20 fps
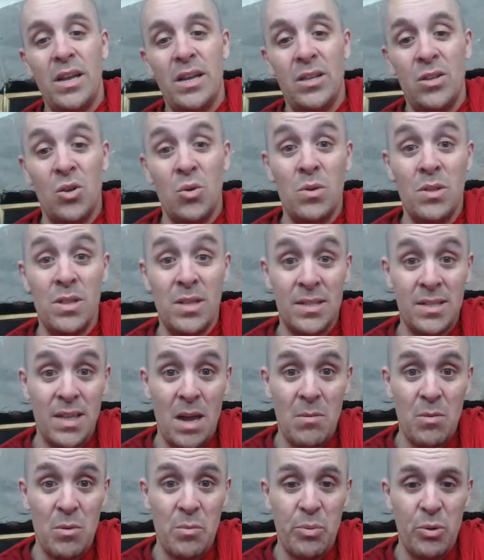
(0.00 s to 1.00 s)
doing this
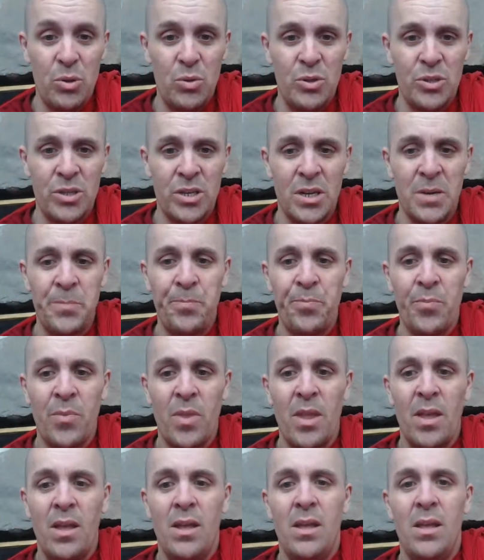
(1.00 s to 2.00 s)
Dhammapalooza,
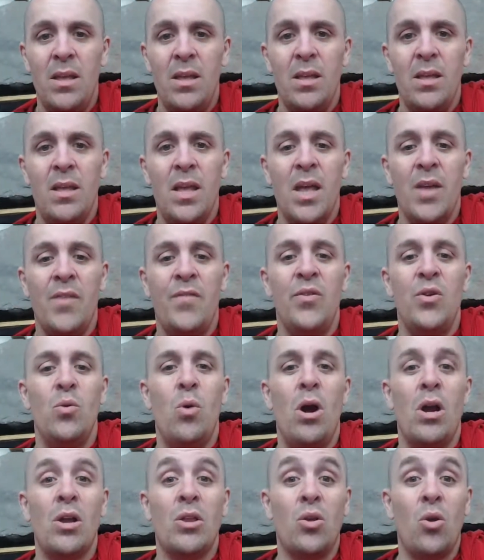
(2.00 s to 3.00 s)
if you
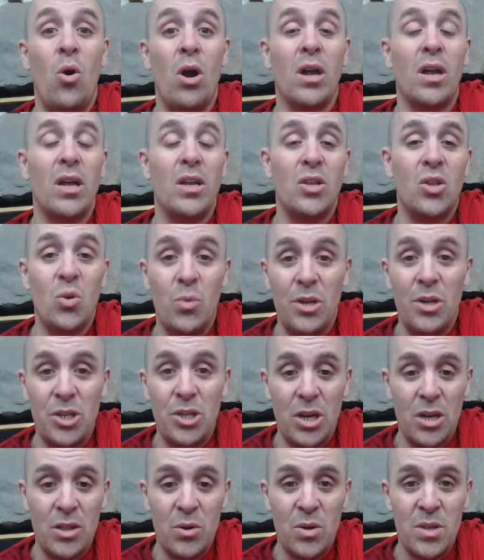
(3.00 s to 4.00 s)
are talking to each
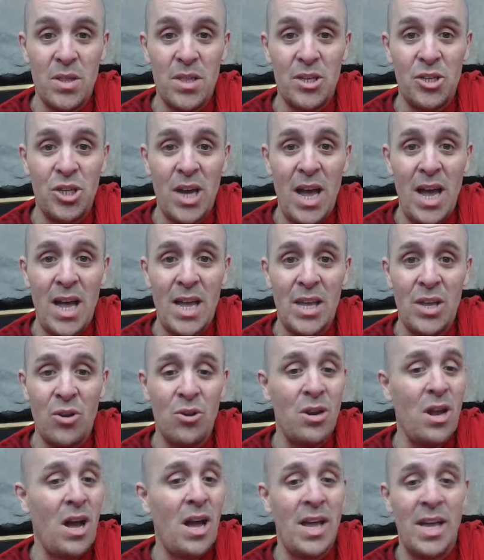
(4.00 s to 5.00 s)
other in the chat, you're
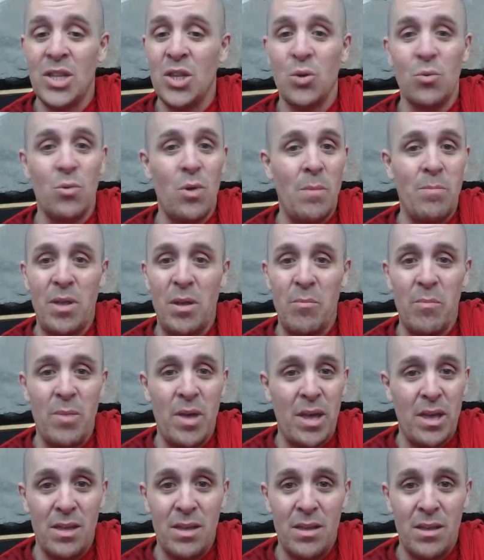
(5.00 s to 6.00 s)
not interrupting
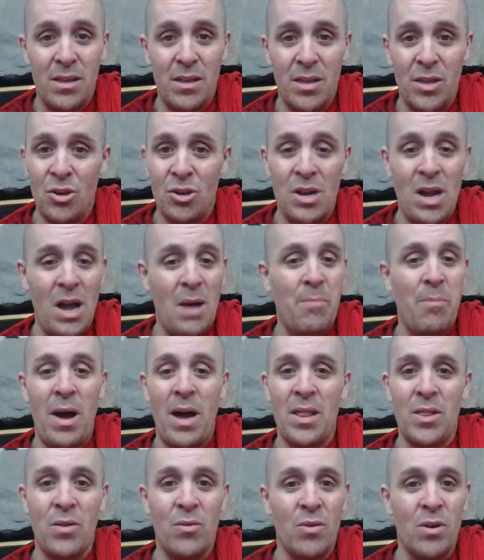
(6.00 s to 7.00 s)
me. You're not
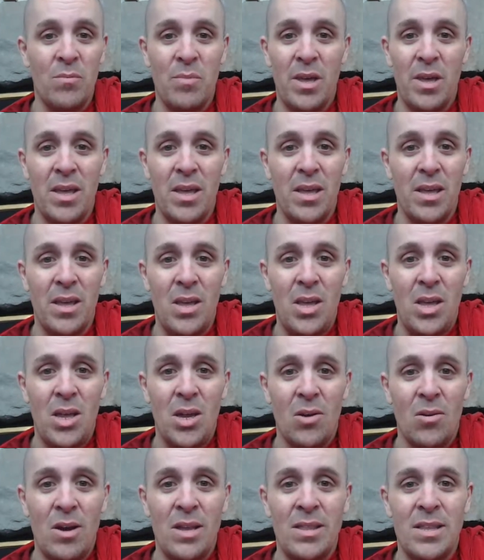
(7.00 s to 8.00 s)
bothering me,
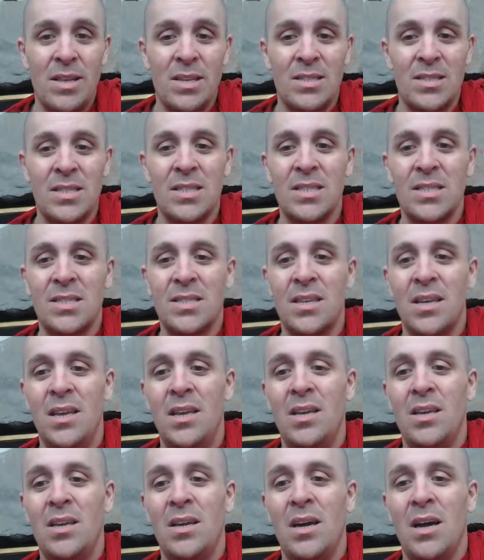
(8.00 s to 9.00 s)
right? This is
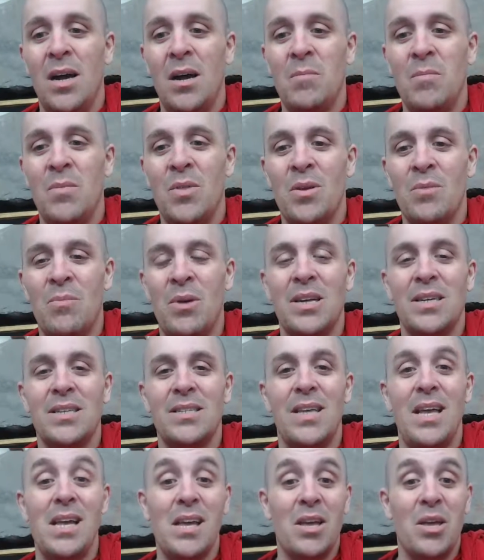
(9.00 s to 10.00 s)
the
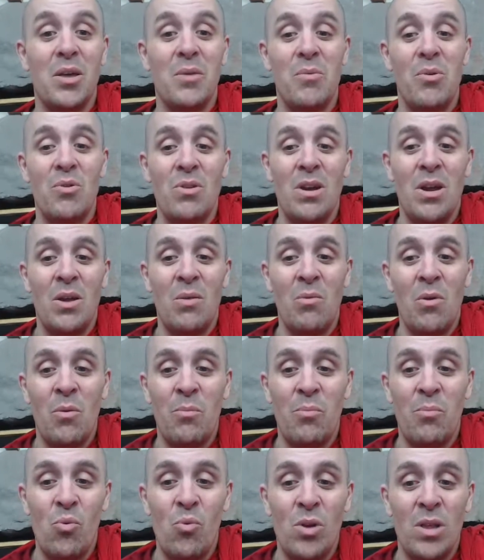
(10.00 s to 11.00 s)
Mungaseki community.
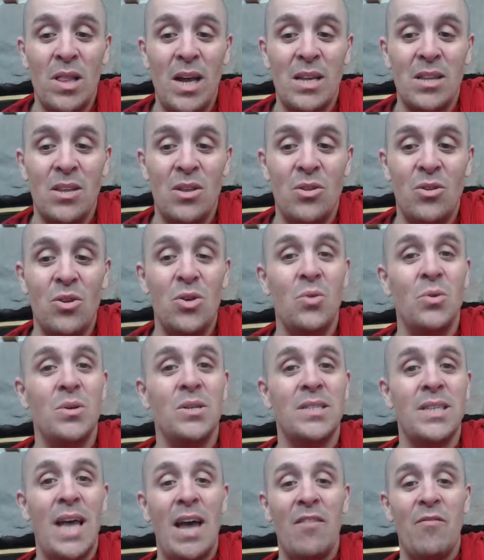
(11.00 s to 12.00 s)
What we like to do
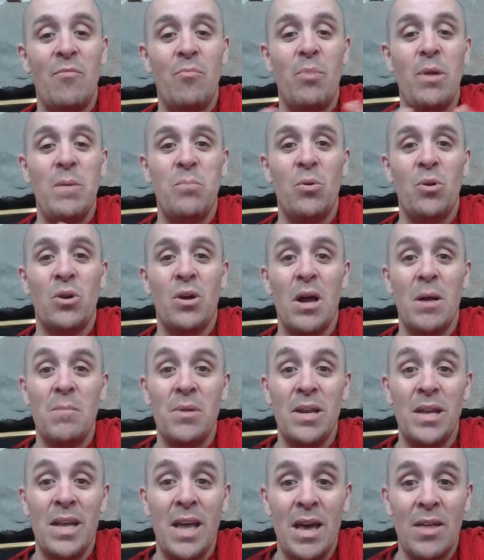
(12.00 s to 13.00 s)
is have people come
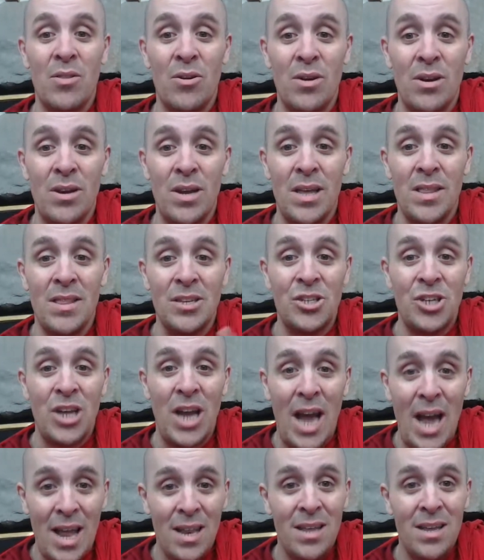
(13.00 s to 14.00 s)
together in the
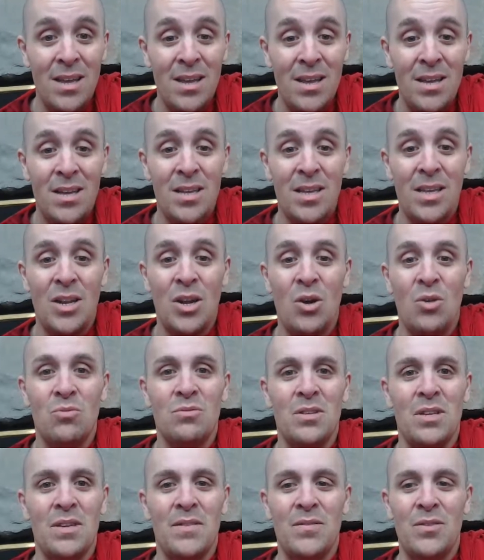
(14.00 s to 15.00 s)
chat. If
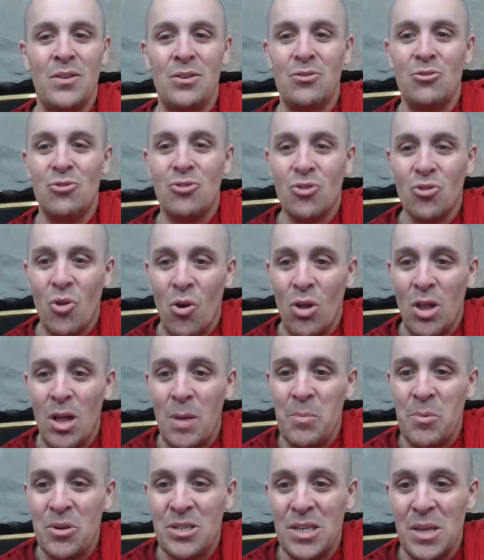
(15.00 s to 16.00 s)
you scroll
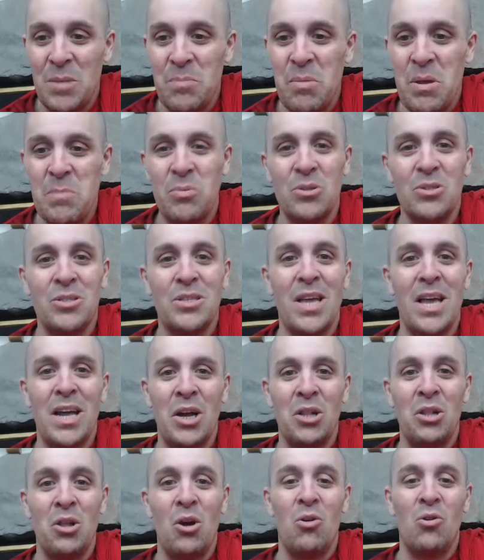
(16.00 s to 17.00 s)
up, you see people saying
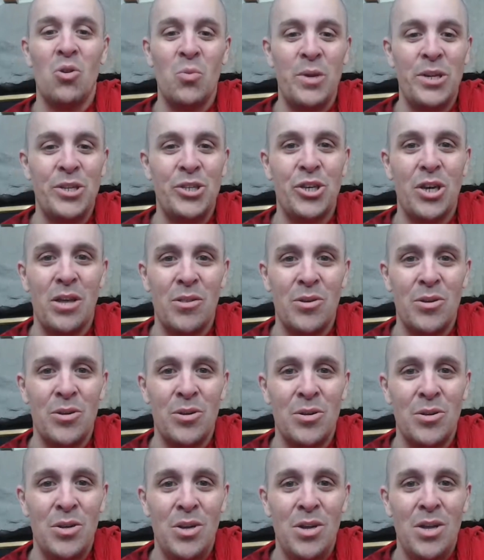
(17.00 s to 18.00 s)
hello to each
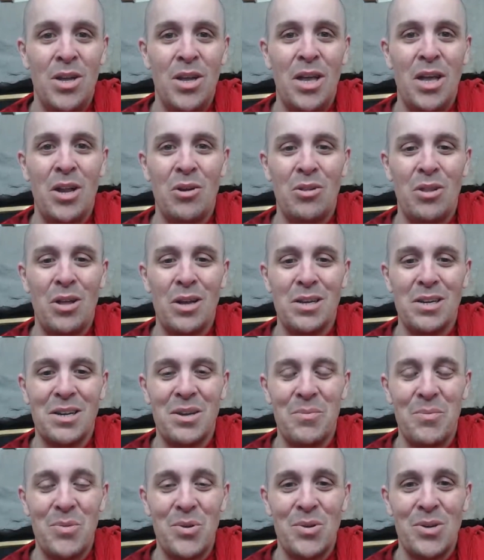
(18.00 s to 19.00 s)
other, like a
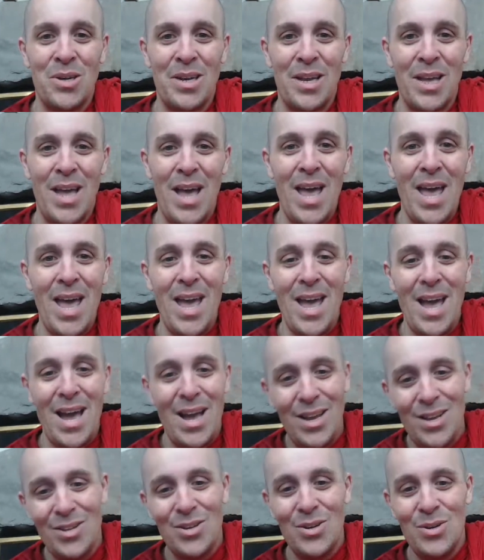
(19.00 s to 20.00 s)
community. Hey, how
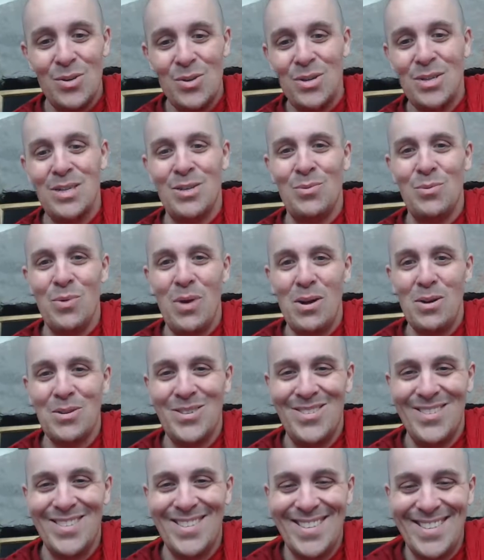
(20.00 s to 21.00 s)
you doing? Well,
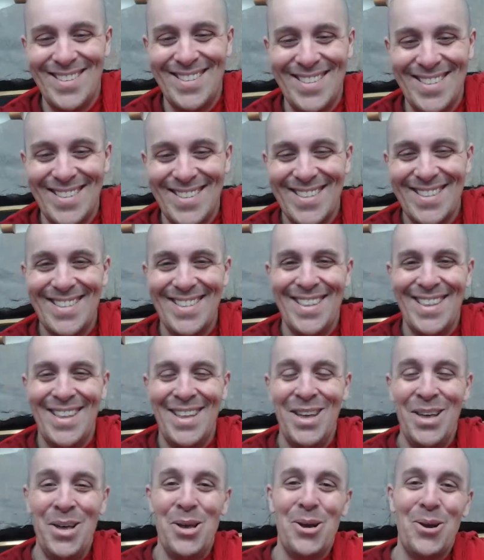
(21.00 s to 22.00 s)

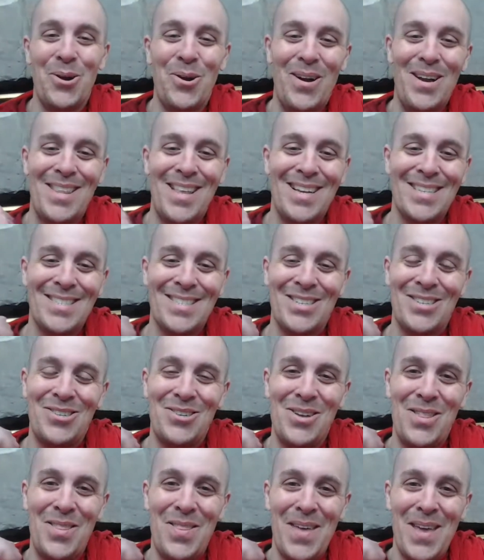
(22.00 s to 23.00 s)
right? That's a
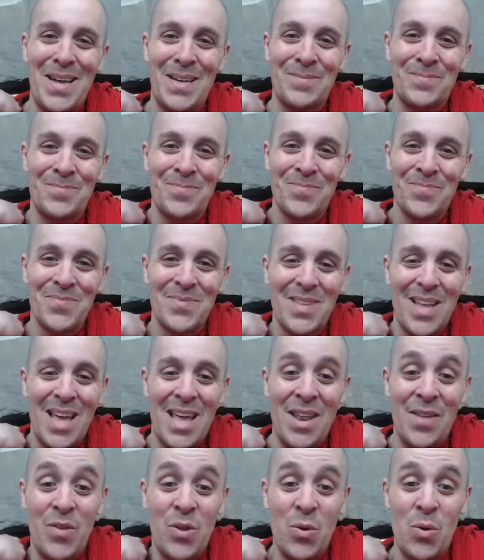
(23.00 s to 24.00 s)
good thing.
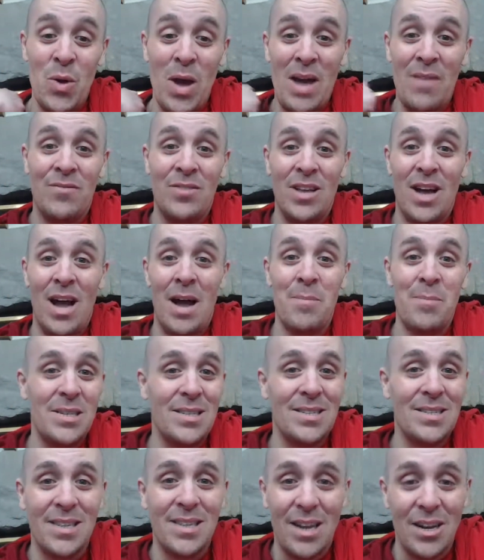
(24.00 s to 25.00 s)
And if you have Dhamma
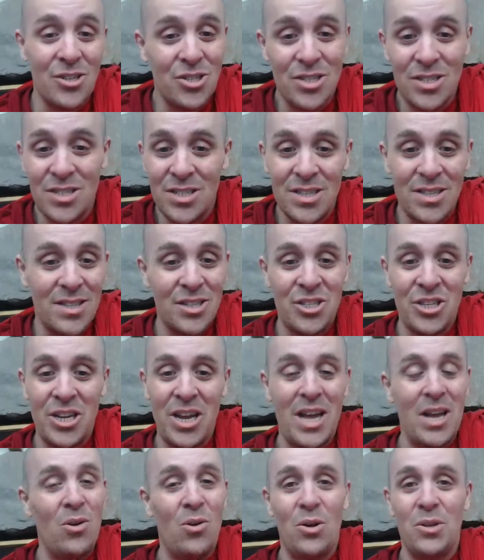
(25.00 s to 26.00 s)
discussions in the
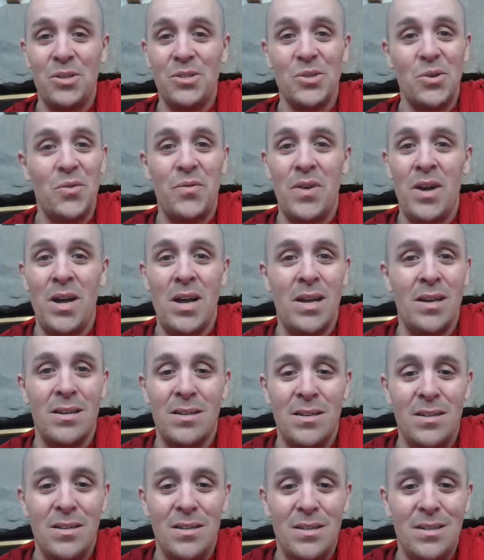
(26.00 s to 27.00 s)
chat, also fine.
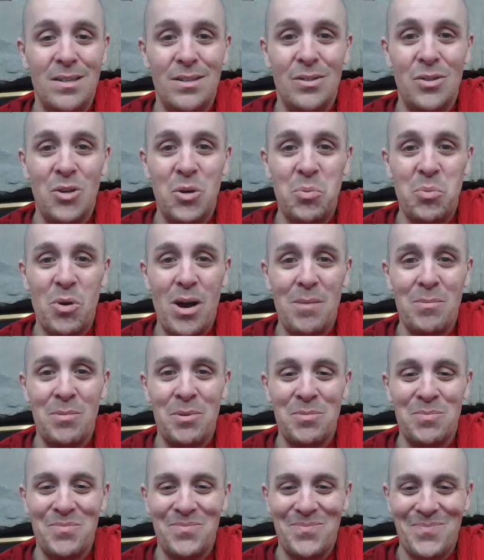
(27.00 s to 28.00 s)
No problem.